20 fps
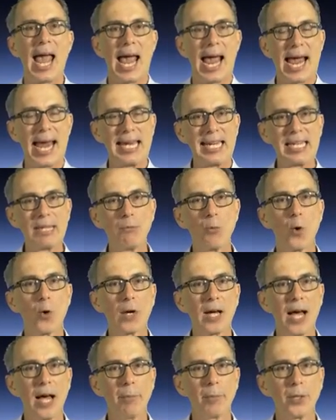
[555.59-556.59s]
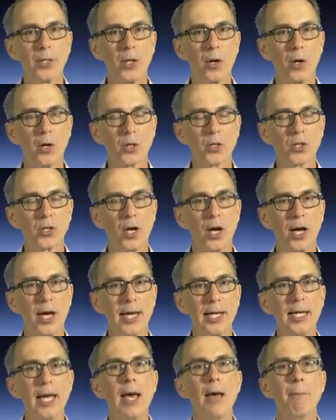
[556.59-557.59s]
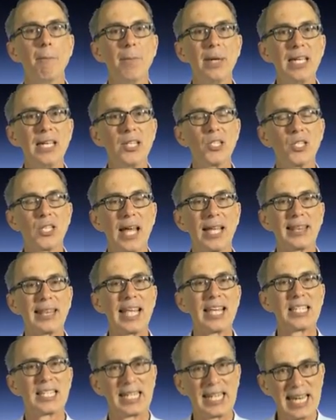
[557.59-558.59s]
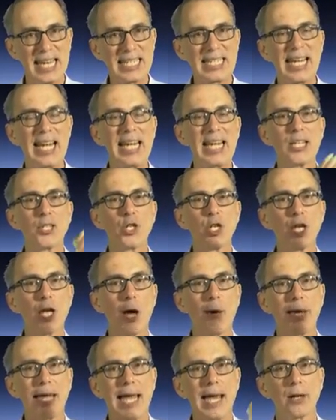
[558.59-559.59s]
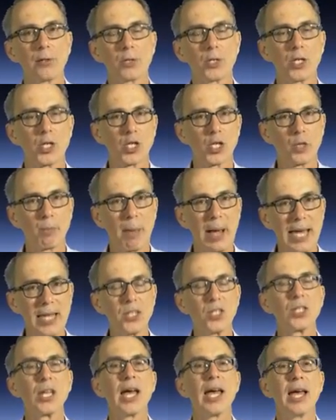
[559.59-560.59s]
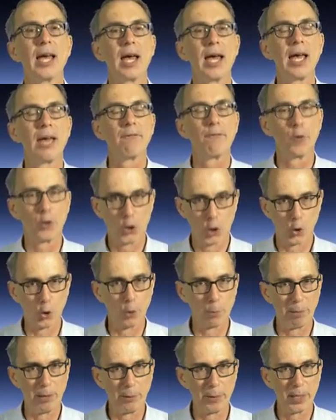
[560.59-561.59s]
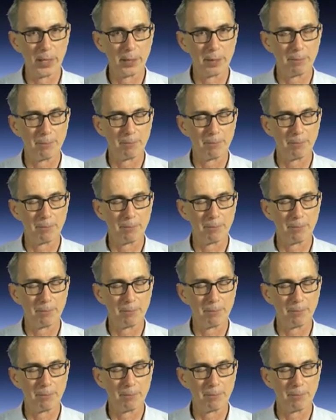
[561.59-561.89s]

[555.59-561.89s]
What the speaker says: Adding more carbon dioxide means that there's less energy going out to space for a short period.